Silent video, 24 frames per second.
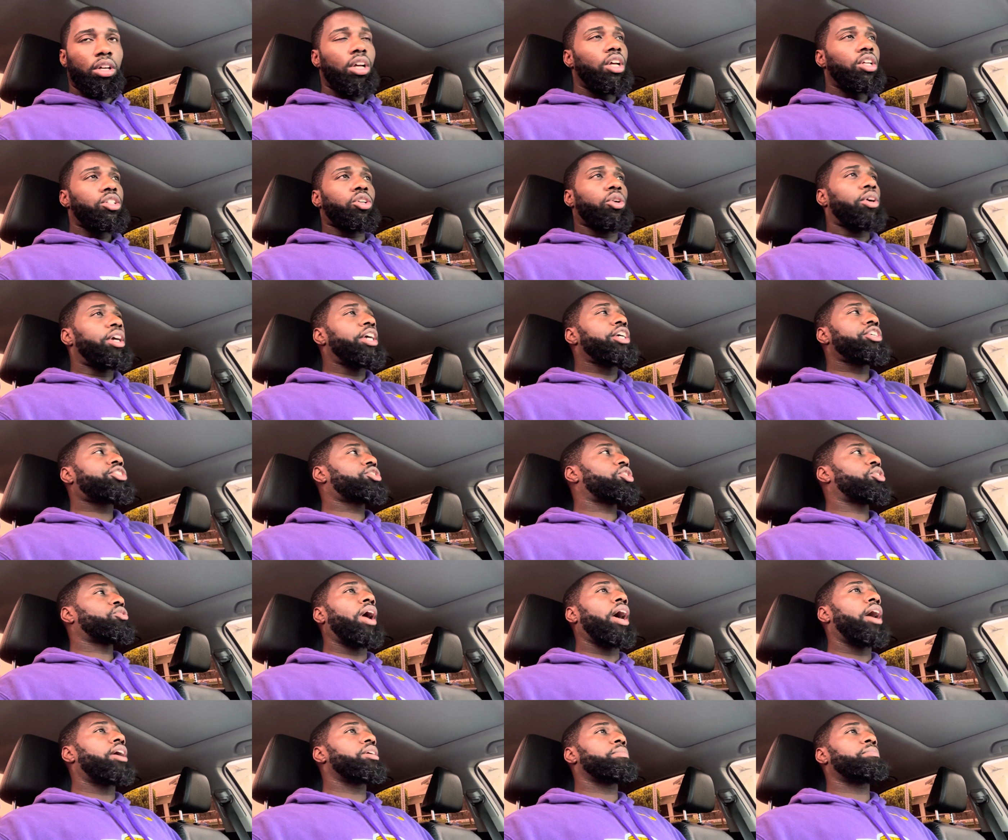So he's
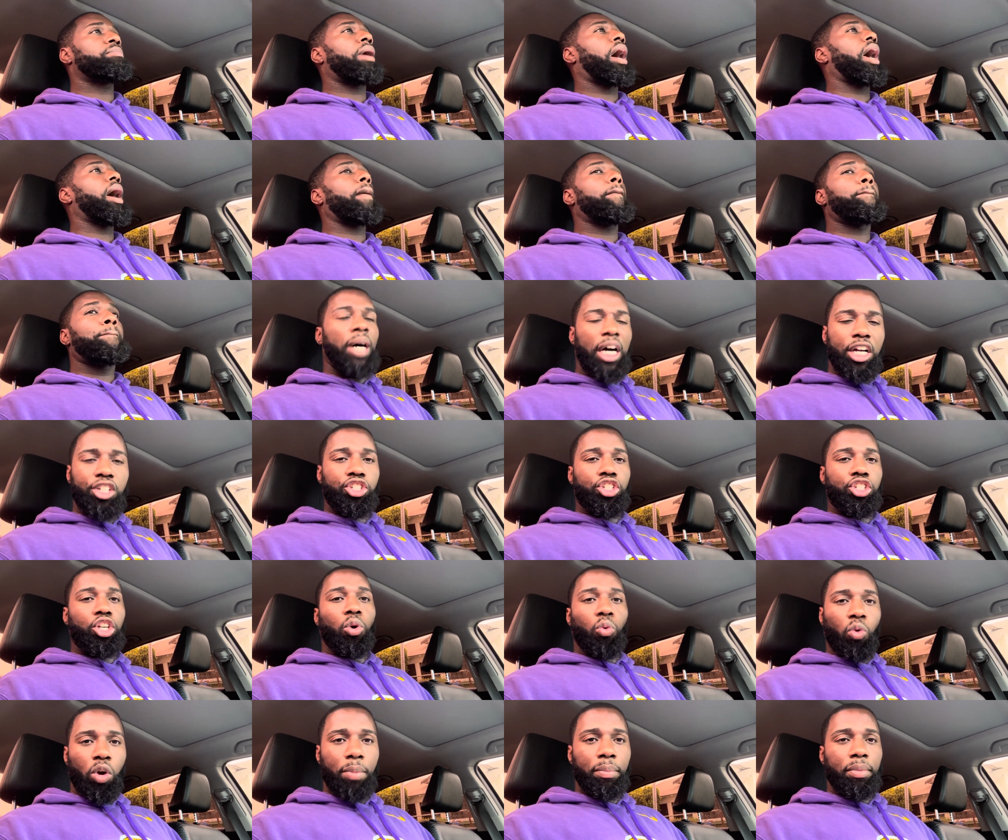surrounded by a bunch
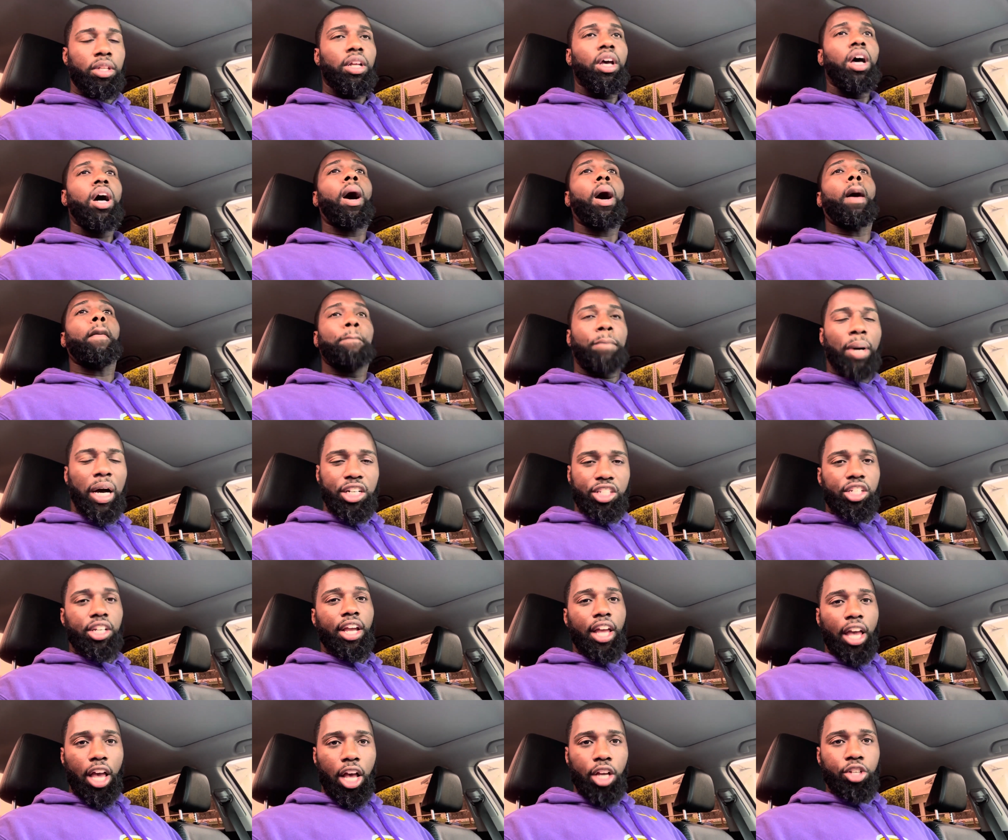of women, a bunch
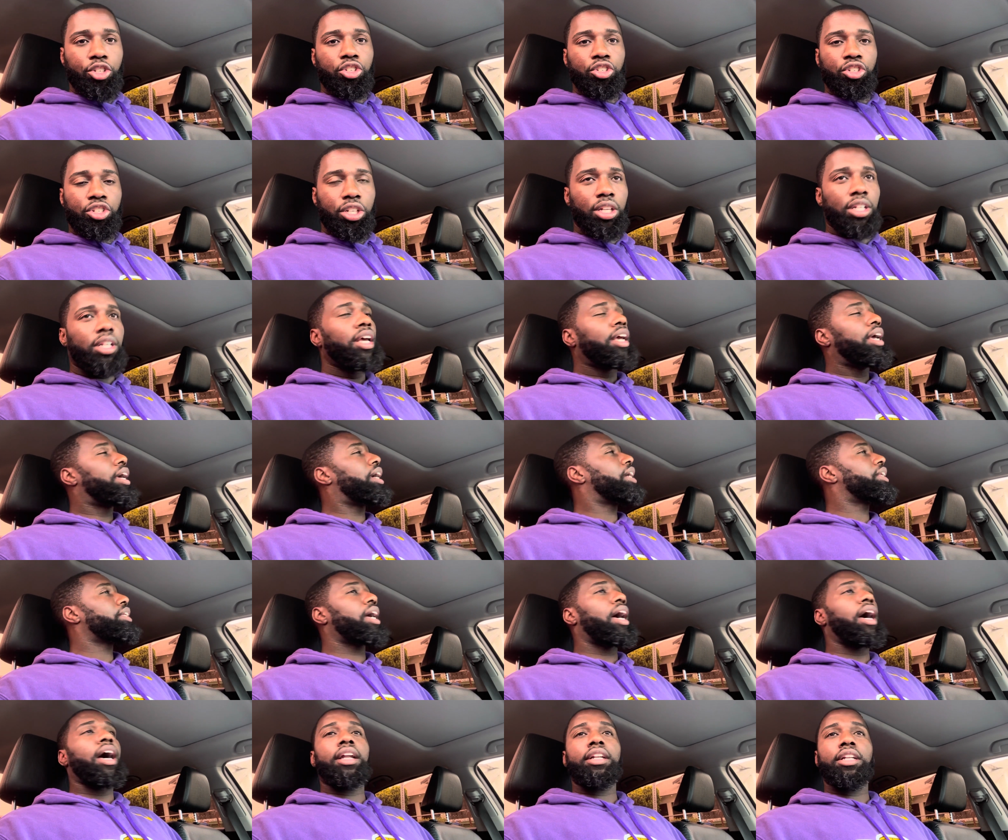of estrogen, and
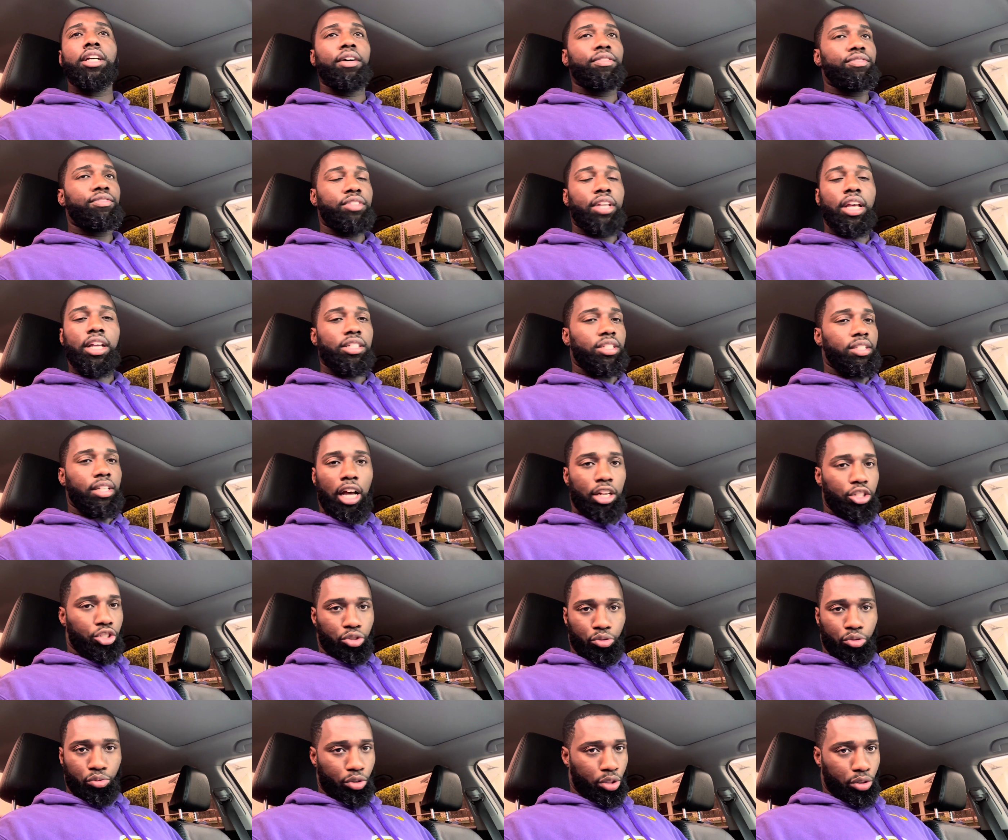not enough
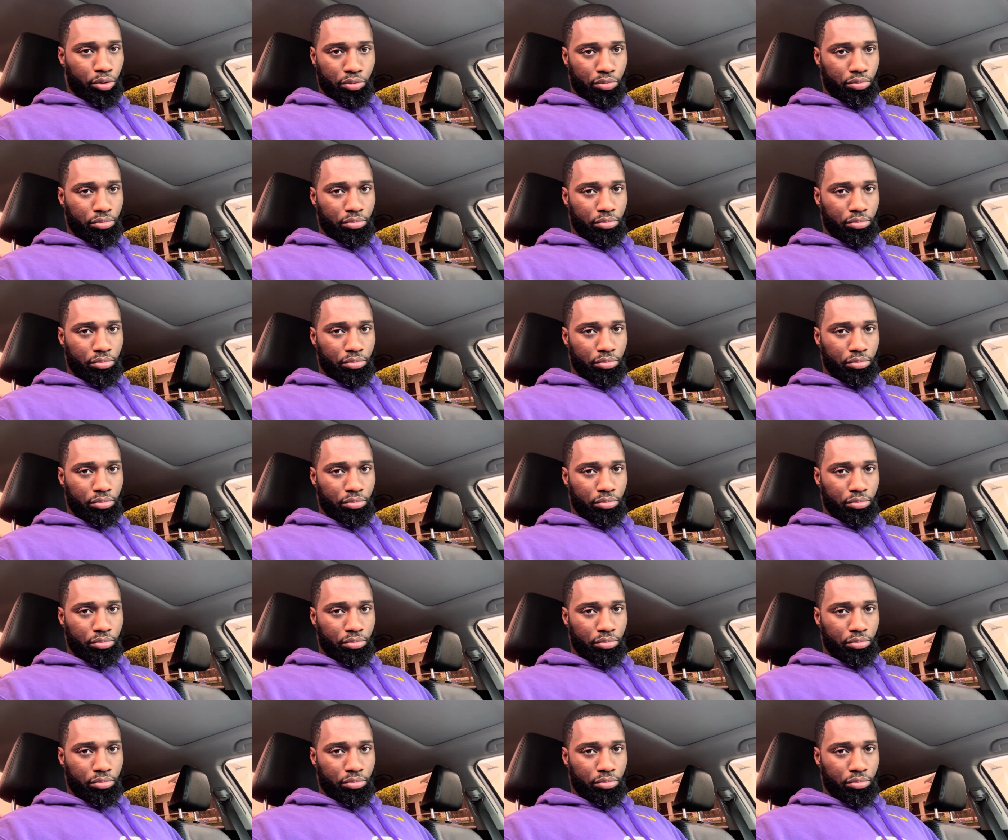testosterone.